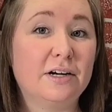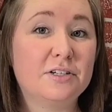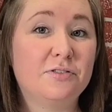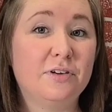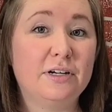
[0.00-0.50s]

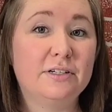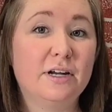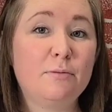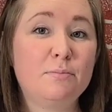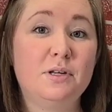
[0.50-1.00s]
ears finished
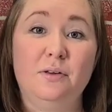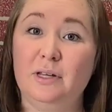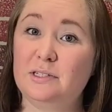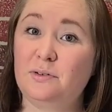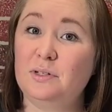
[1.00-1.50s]
up, so
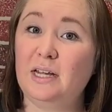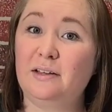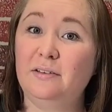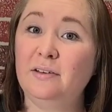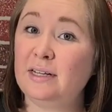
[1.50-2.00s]
let's go
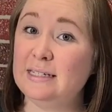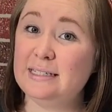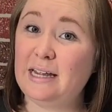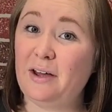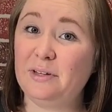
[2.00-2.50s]
take a look and
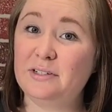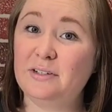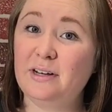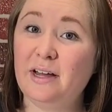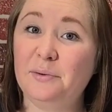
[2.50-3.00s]
see how they
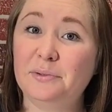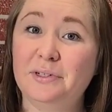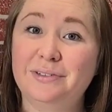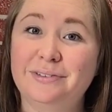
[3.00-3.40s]
turned out.